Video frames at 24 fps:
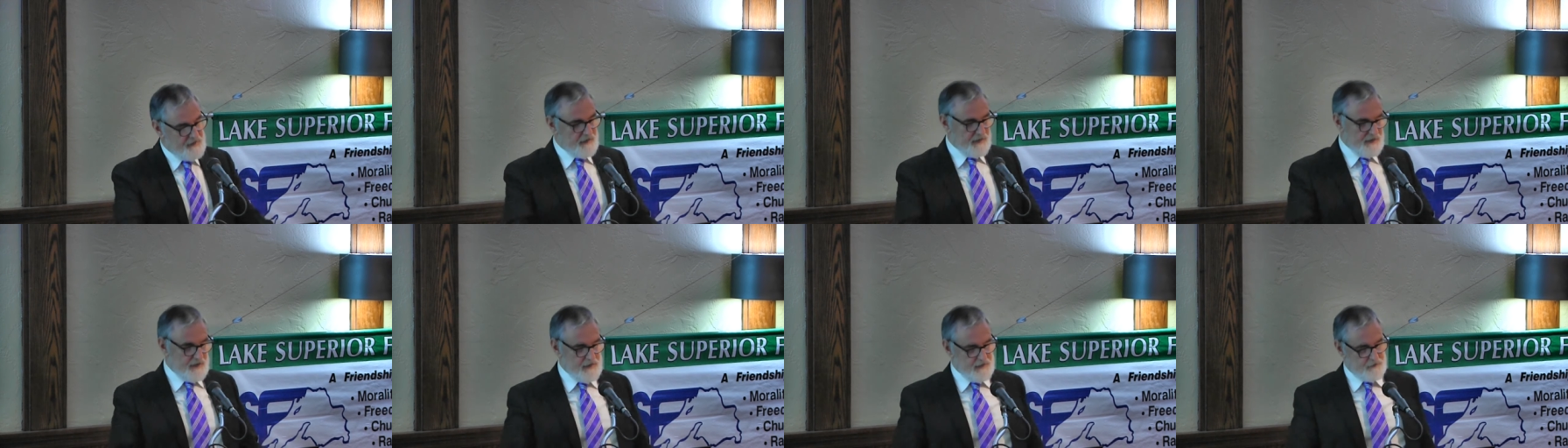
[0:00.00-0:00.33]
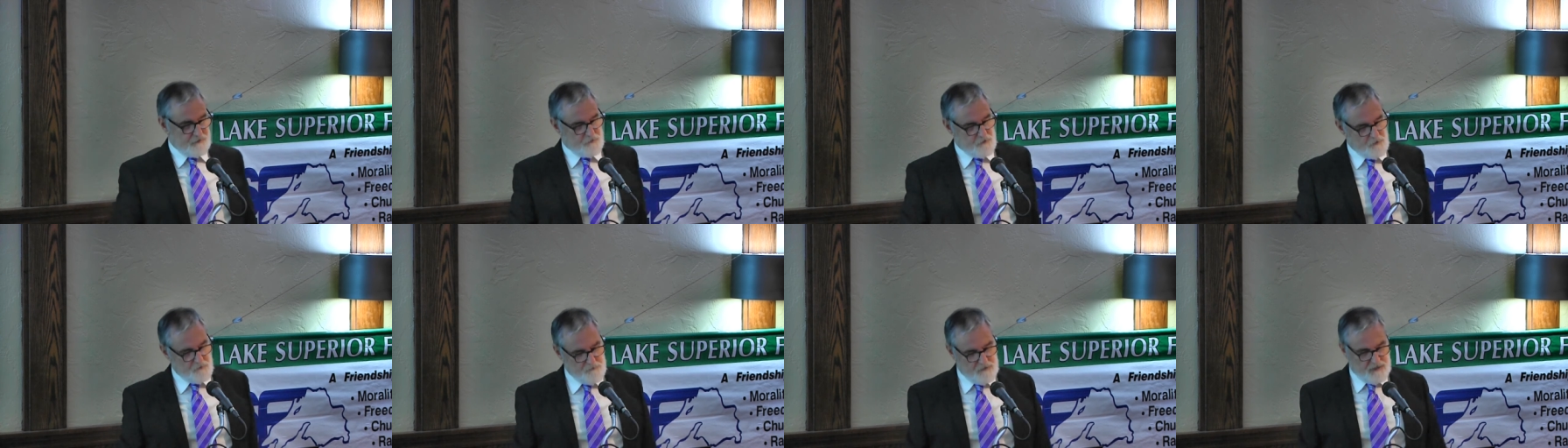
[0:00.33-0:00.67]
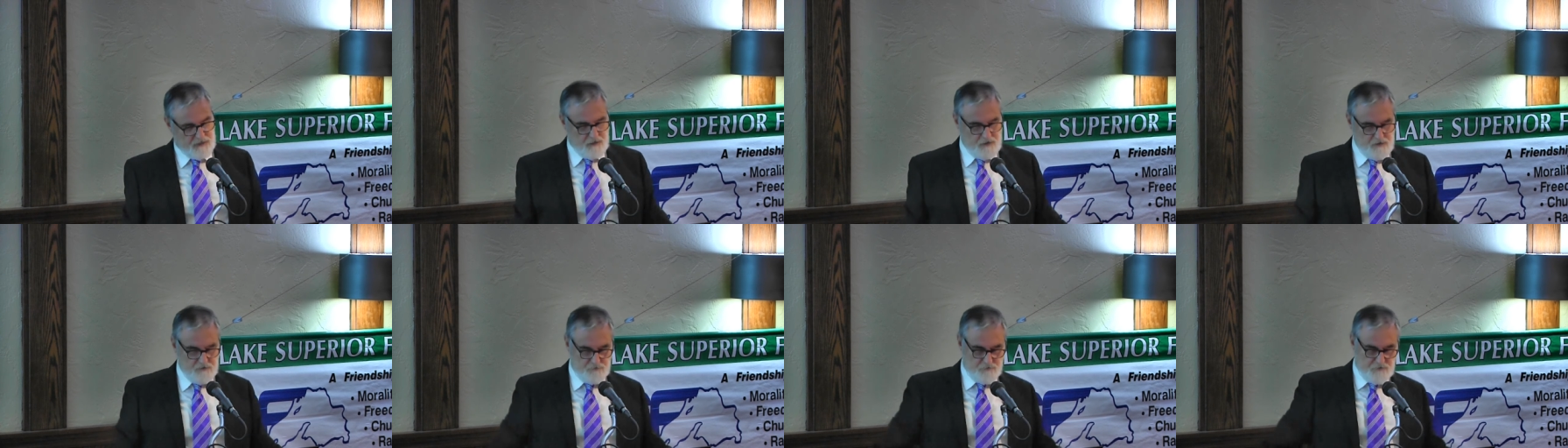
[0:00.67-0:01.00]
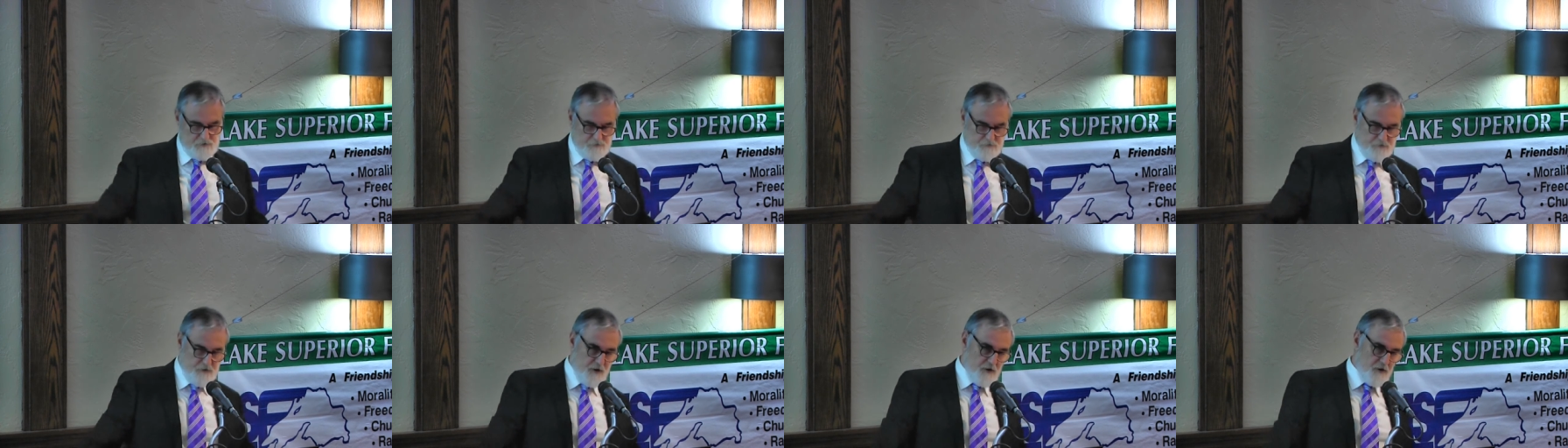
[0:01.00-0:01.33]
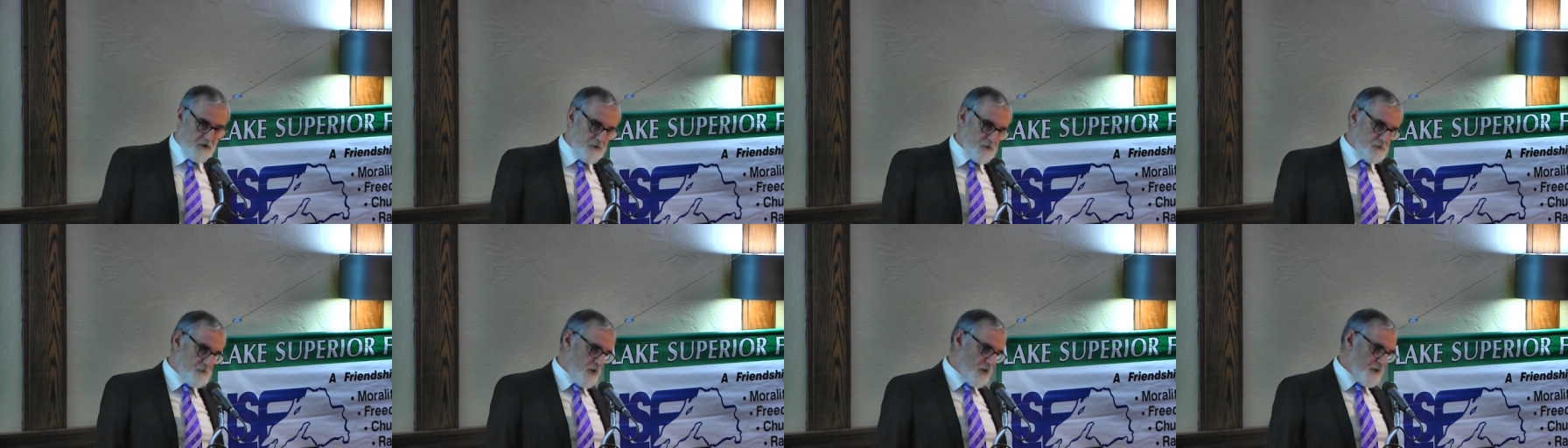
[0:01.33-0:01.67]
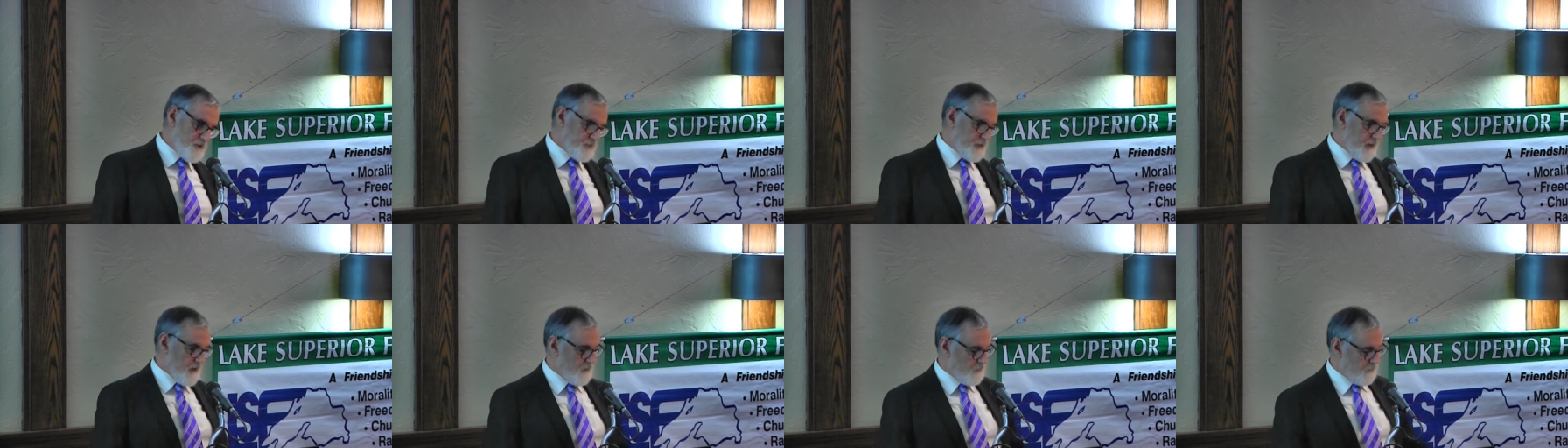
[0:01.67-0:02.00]
like Hitler because he started the Boy
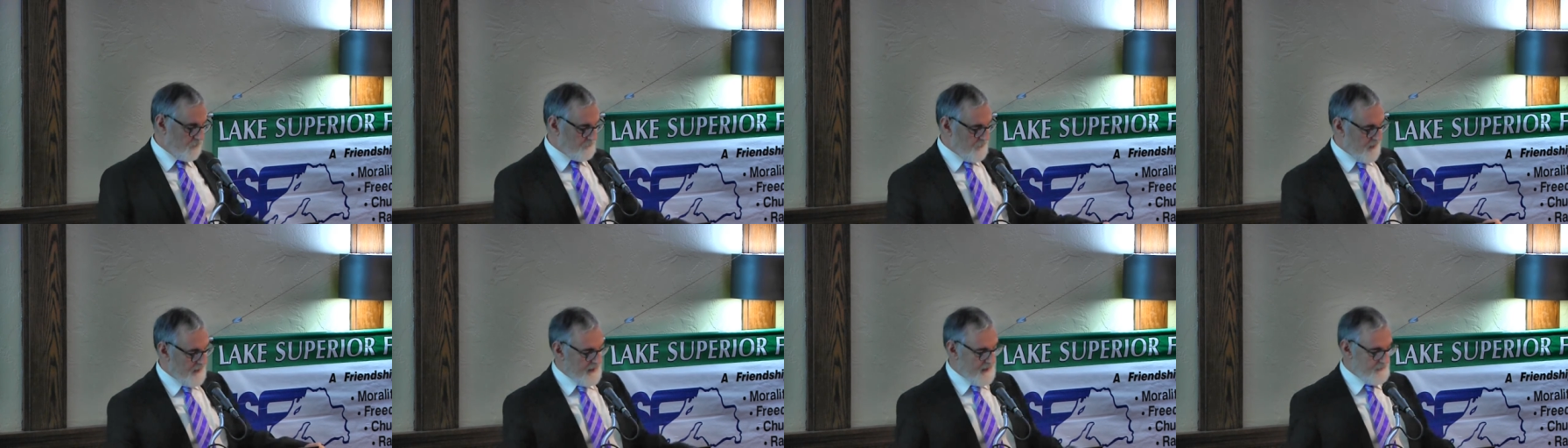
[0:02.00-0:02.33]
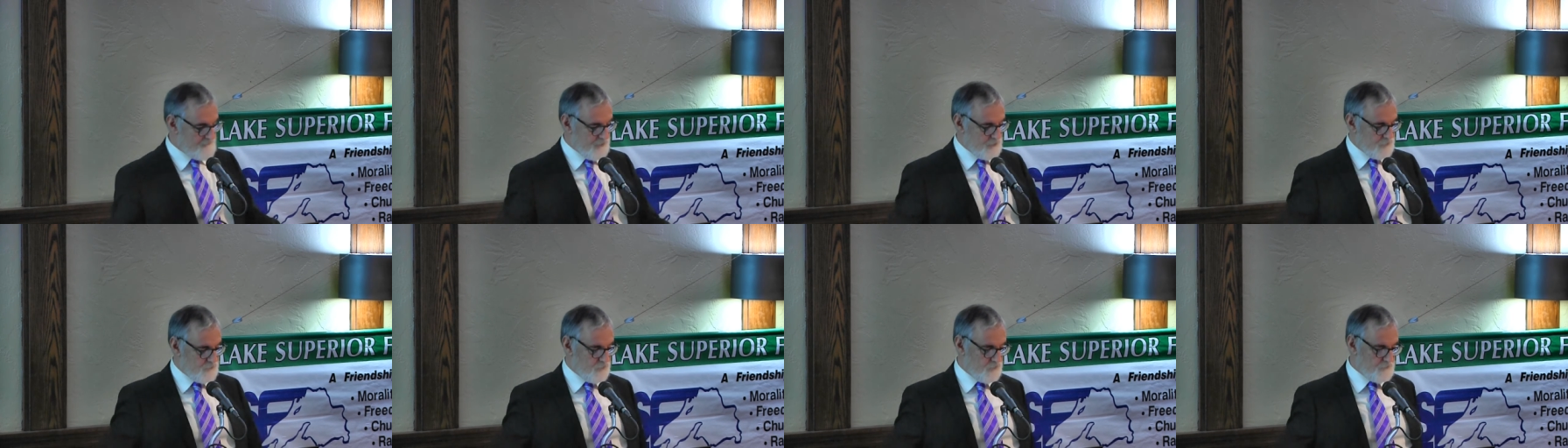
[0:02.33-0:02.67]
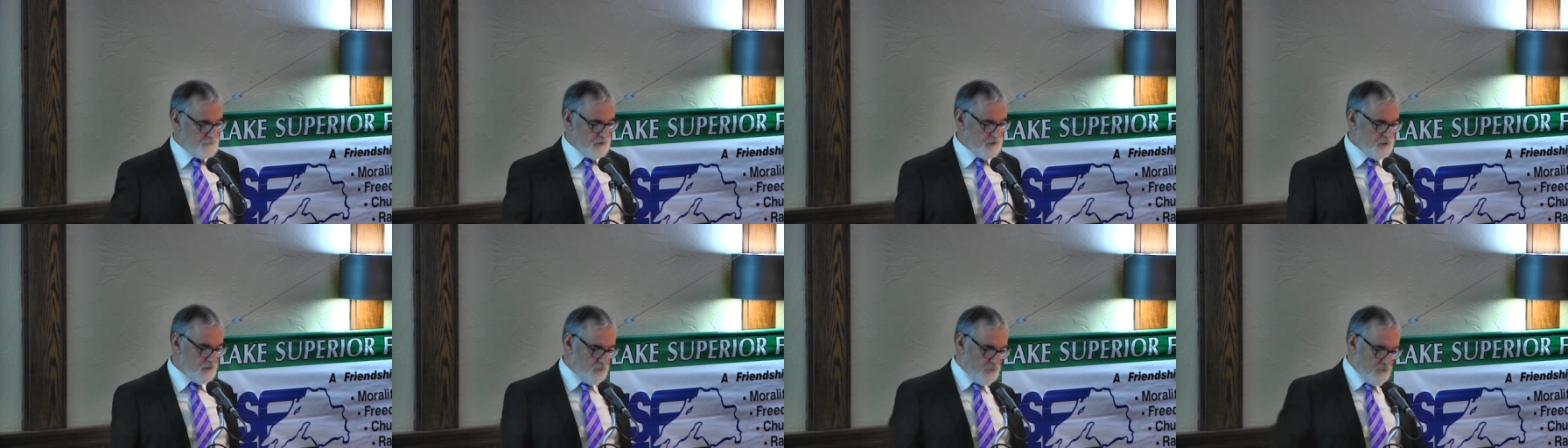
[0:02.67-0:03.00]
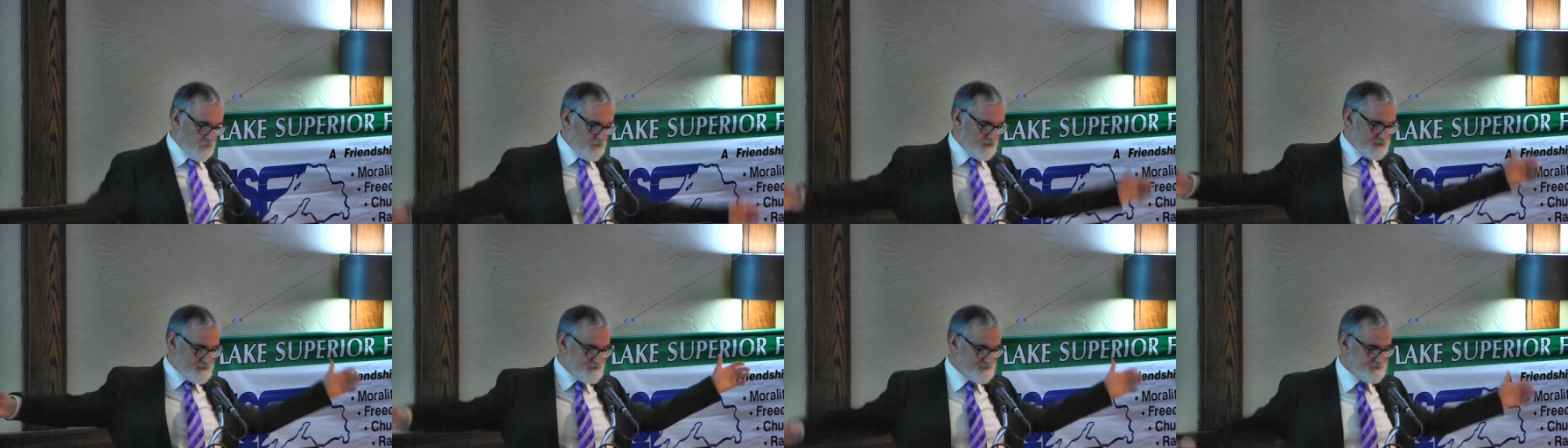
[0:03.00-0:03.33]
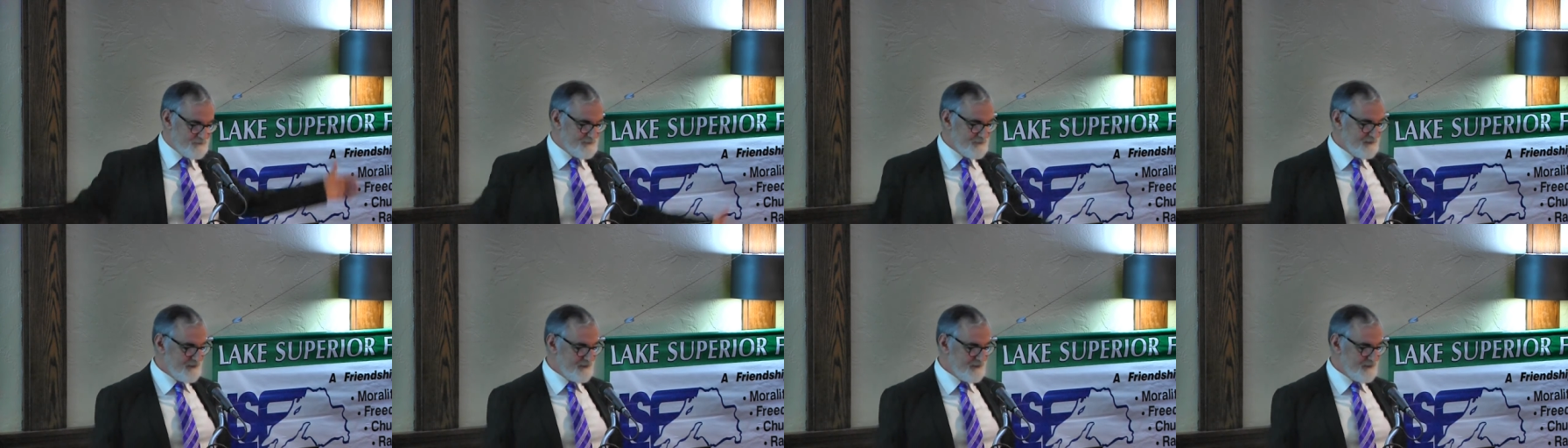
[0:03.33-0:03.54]
Scouts by having German youth,